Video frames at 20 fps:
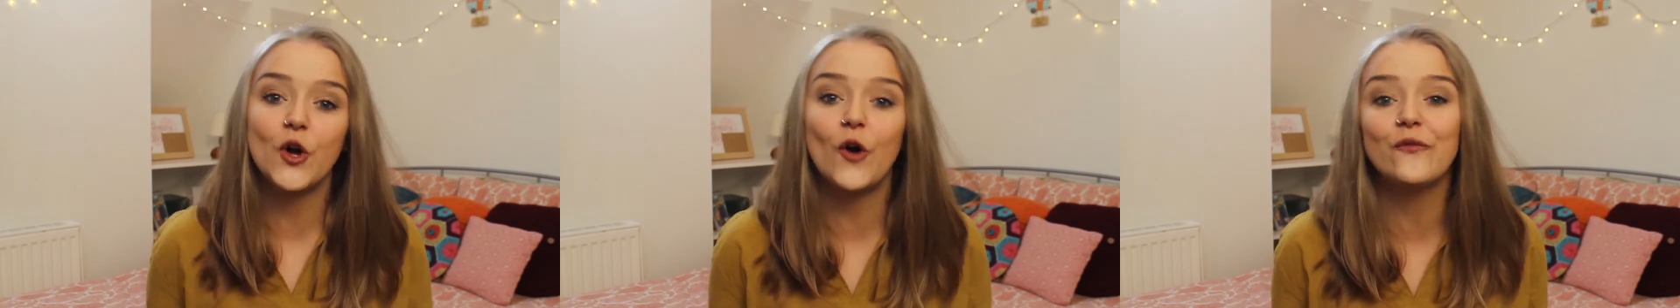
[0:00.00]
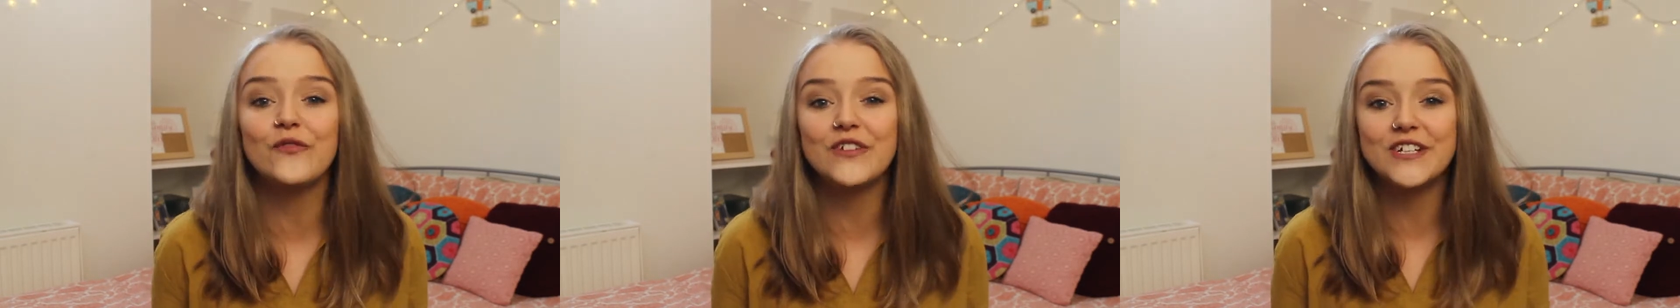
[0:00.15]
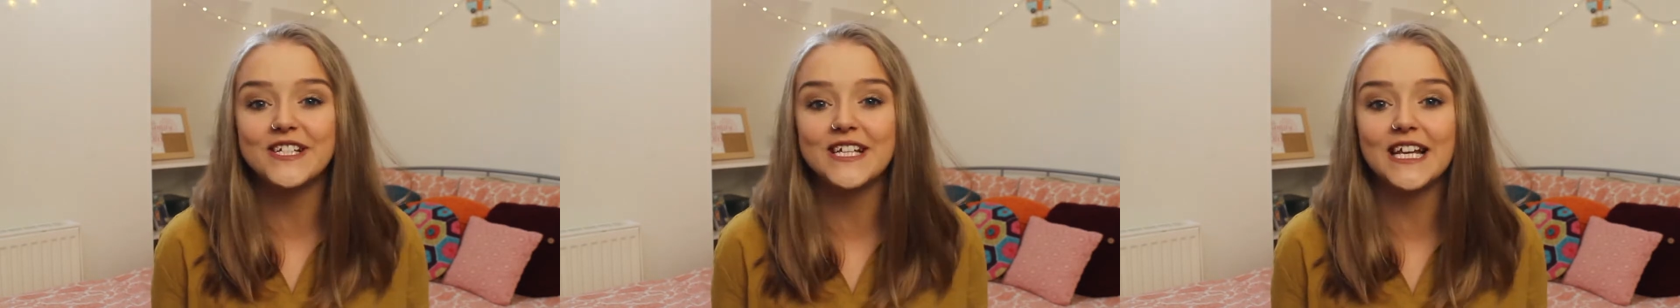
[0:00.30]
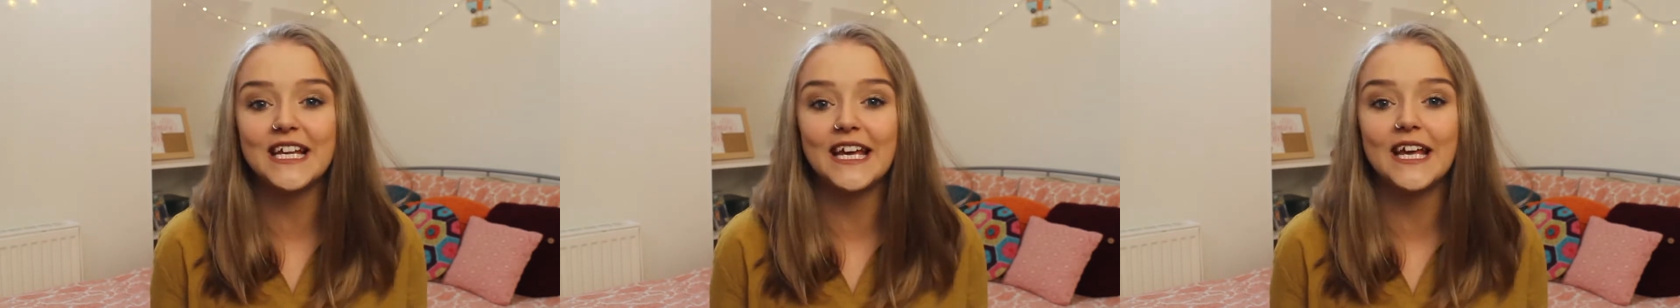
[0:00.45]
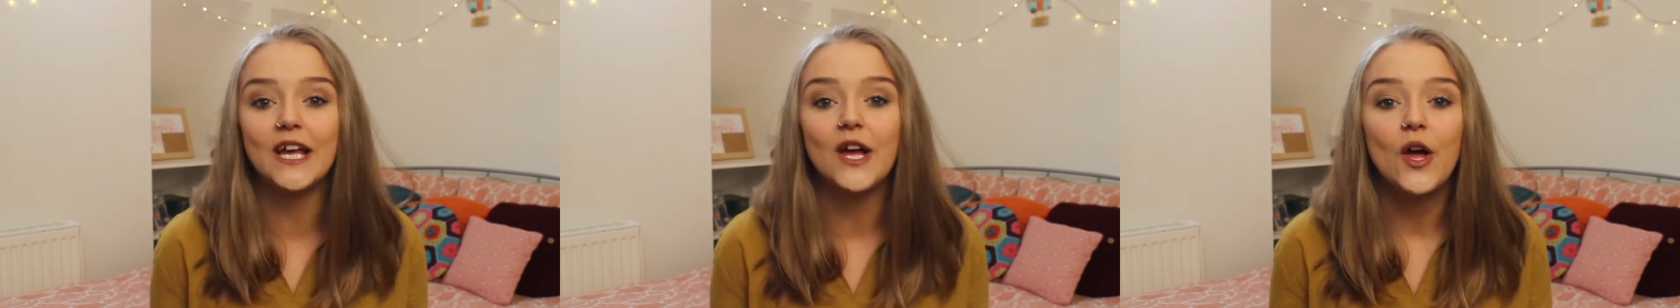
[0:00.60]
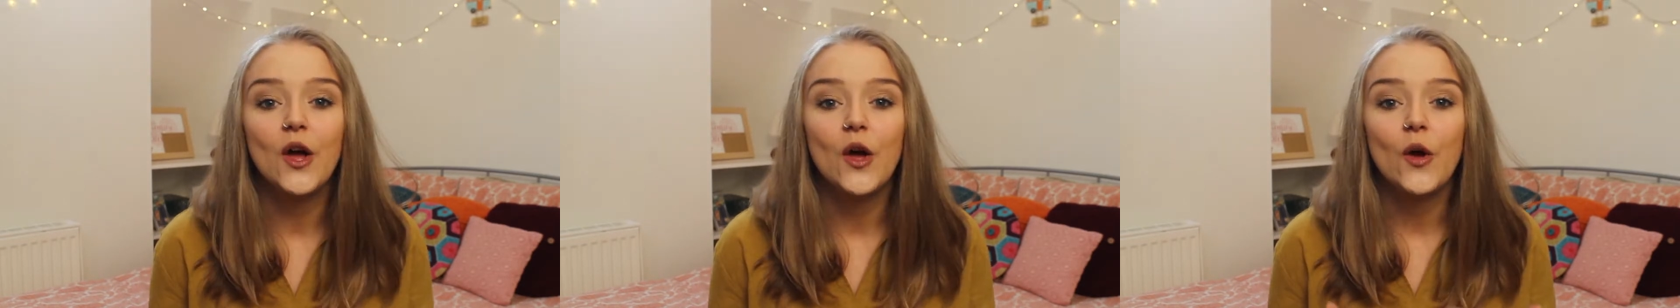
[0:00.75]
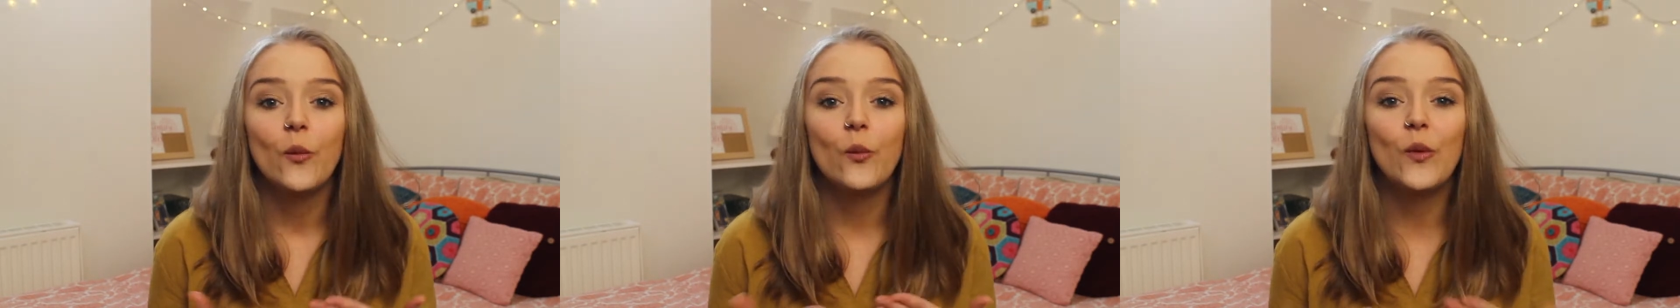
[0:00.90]
Obviously,
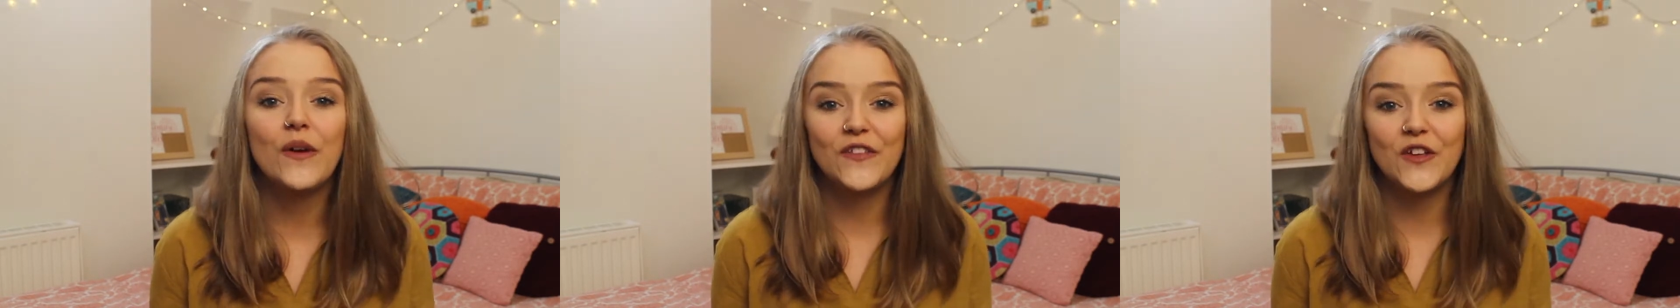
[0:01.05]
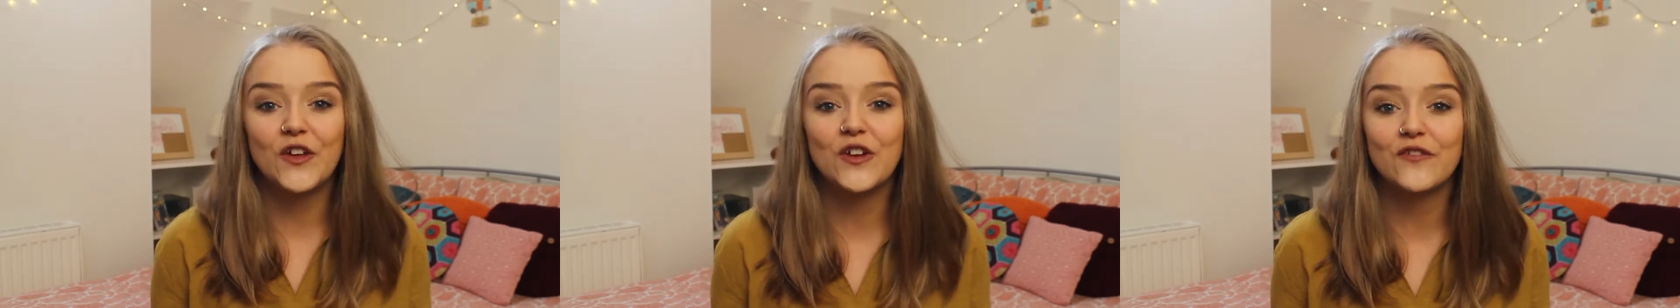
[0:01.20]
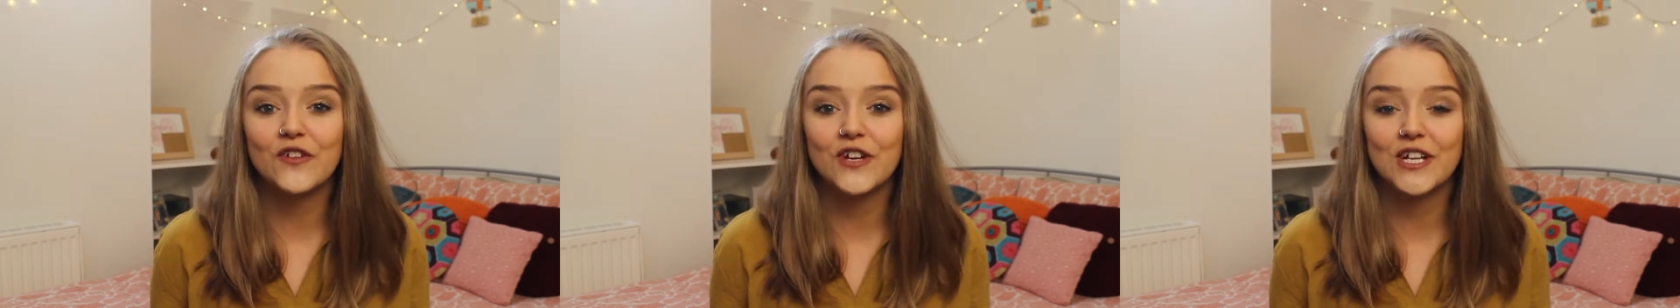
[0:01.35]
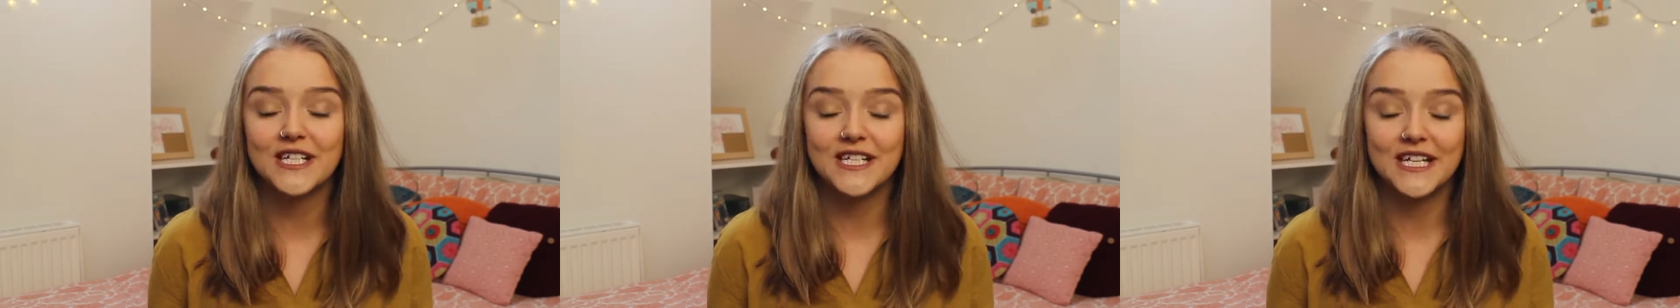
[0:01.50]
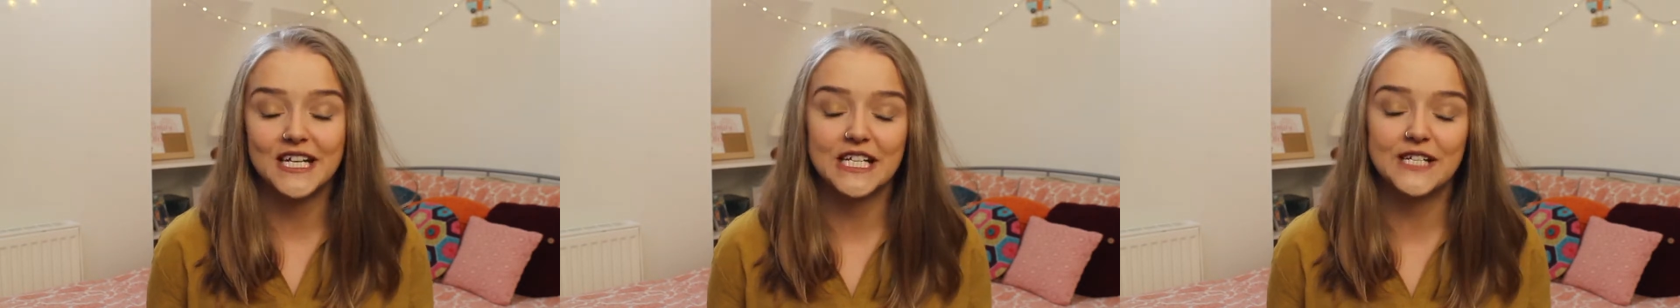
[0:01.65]
with university